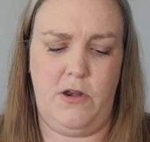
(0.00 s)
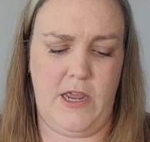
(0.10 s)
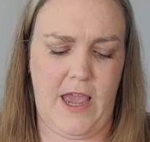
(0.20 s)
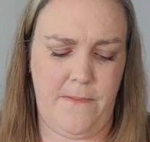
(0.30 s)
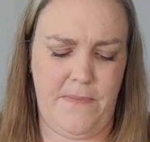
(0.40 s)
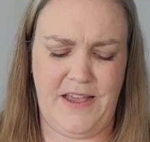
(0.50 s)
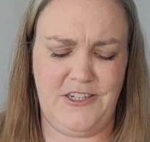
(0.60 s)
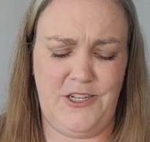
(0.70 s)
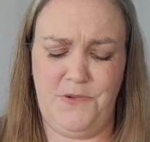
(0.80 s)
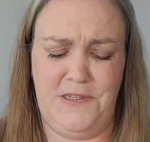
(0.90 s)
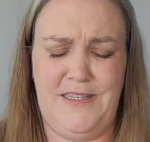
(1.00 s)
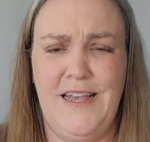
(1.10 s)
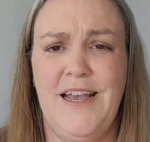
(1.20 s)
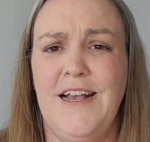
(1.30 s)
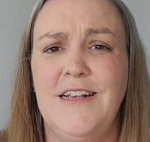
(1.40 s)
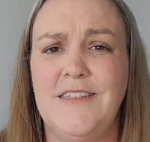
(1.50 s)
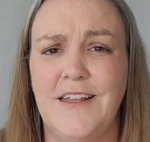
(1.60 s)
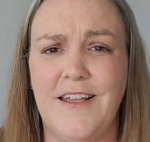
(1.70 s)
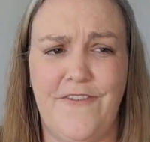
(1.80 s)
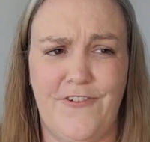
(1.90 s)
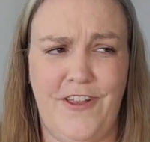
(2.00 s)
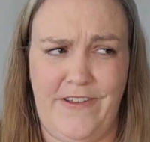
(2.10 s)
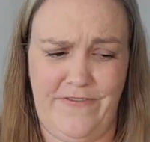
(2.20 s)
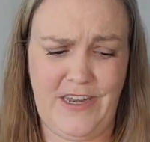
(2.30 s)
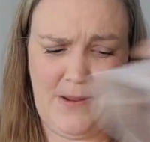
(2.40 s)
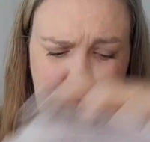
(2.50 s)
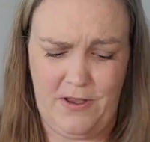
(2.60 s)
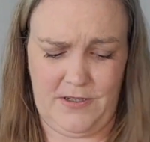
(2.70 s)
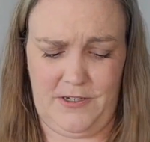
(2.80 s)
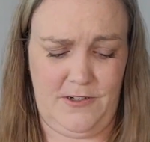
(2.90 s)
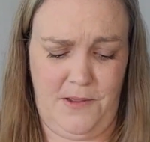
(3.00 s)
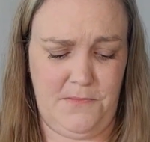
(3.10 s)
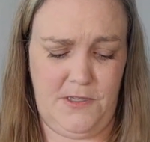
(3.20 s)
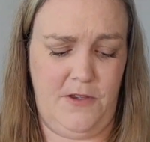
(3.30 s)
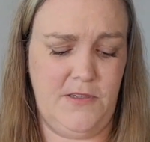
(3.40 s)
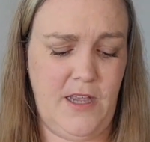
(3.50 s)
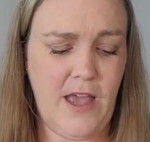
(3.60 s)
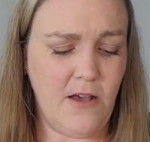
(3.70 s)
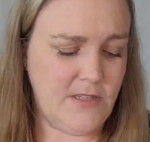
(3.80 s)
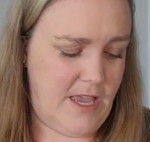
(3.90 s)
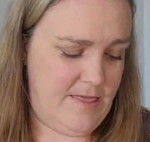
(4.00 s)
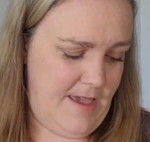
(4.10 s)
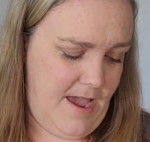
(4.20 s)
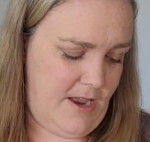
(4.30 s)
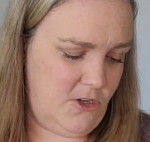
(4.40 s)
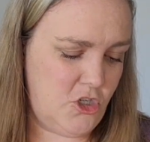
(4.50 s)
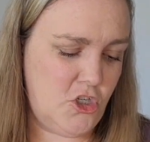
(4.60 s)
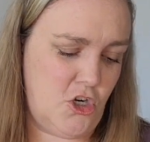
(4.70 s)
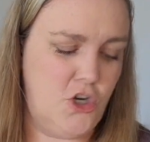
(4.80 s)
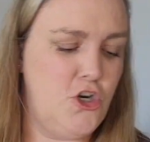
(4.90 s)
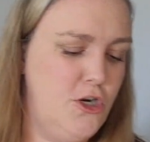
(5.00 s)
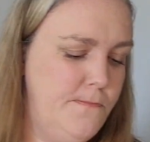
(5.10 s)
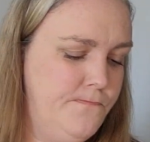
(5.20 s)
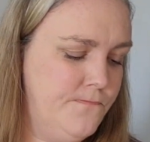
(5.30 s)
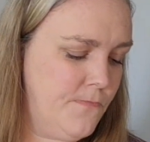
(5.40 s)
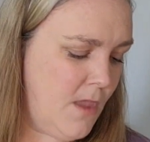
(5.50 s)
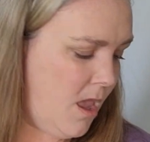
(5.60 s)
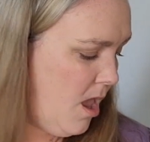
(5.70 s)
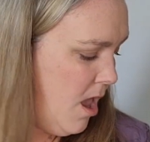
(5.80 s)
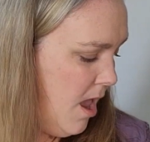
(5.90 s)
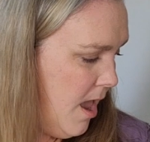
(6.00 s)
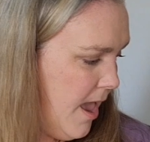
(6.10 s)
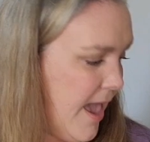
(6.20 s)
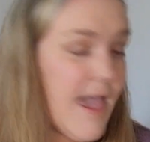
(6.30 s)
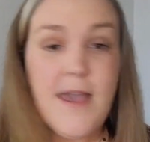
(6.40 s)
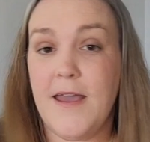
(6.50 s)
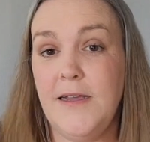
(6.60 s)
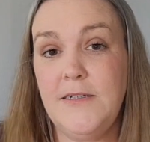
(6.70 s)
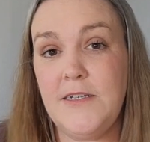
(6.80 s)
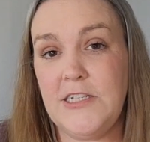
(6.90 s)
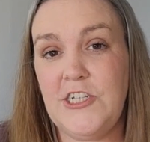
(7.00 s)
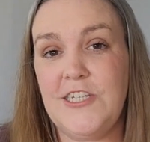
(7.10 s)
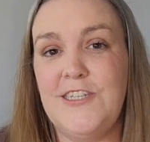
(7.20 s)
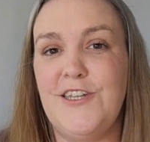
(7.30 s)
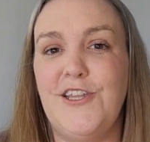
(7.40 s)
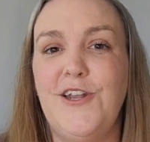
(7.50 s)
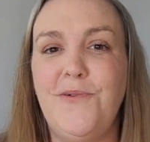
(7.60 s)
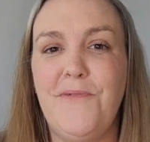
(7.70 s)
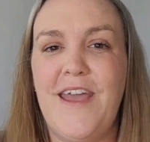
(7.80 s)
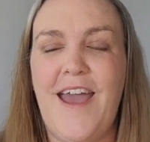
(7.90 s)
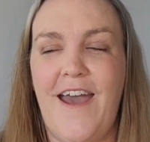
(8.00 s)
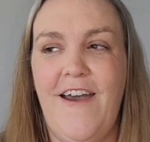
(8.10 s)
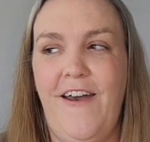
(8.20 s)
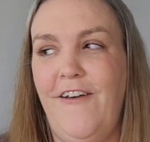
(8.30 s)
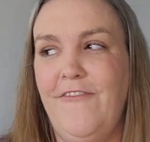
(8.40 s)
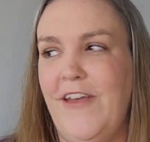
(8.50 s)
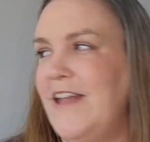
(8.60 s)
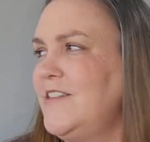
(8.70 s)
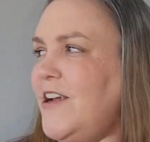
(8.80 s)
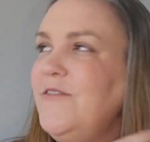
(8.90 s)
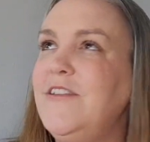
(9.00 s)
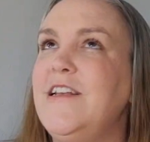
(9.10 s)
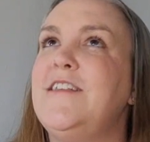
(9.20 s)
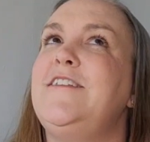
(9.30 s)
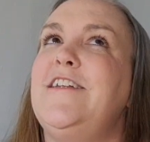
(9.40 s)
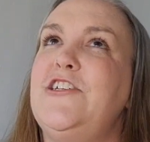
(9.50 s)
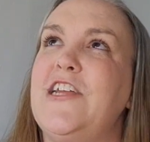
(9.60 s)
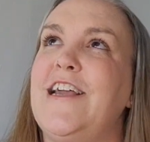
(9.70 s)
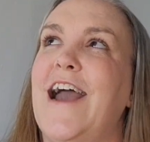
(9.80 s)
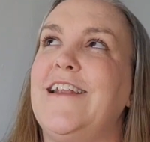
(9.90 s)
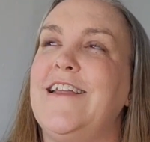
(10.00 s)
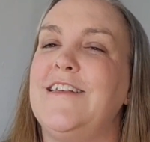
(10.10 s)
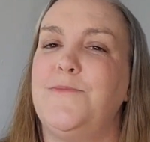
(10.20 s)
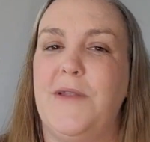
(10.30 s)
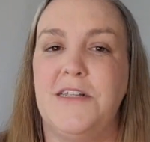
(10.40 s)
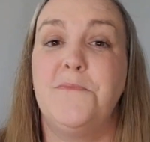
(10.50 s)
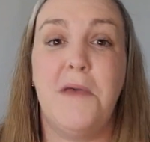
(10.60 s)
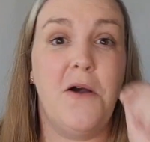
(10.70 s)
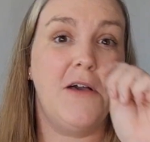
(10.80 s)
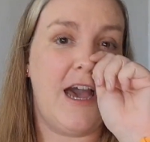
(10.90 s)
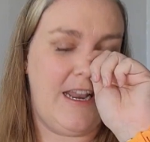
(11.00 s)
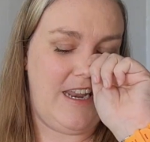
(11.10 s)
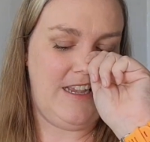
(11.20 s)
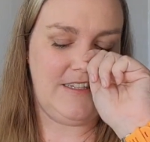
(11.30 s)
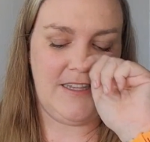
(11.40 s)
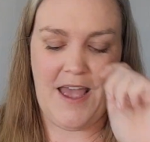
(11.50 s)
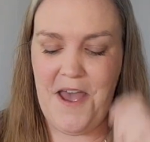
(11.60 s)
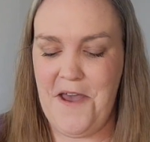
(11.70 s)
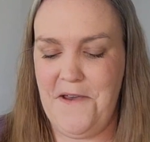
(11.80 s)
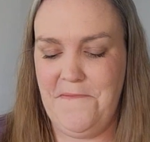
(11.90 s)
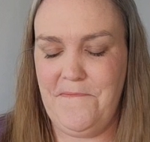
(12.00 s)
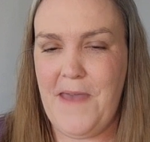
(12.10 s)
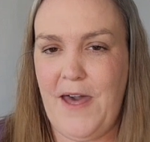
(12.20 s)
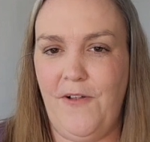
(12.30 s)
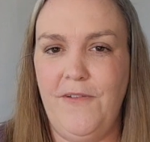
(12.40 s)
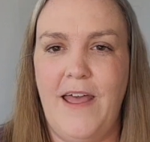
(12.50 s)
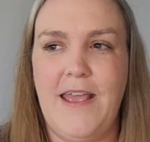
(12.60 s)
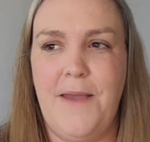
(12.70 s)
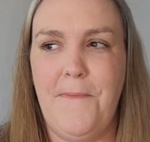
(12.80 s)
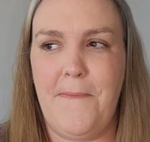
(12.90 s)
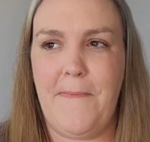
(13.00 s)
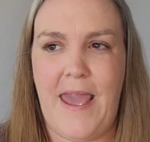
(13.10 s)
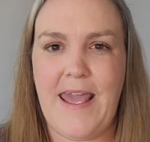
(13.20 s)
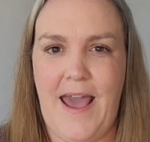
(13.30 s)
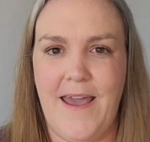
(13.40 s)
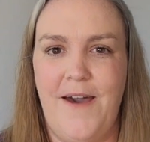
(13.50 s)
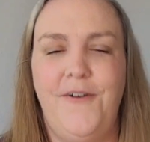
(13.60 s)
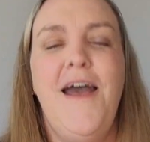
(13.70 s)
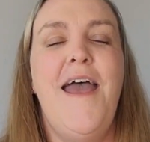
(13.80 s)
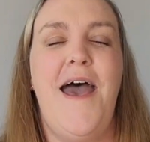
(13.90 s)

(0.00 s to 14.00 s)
on it yet, but she was selling it for like 15 bucks or something. So I was like, I'll take that. Sure. And just a little bit of, it's not really stitchy kindness, but it's mail kindness. Mail, like M-A-I-L.